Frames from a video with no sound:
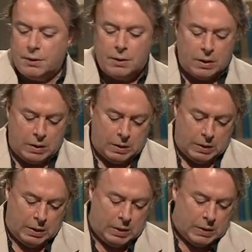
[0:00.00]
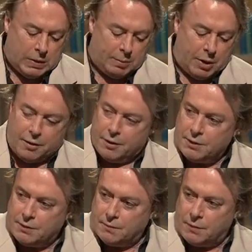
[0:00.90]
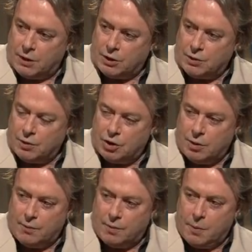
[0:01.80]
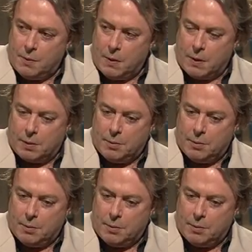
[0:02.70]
And the Ba'athist fascist regime from Iraq.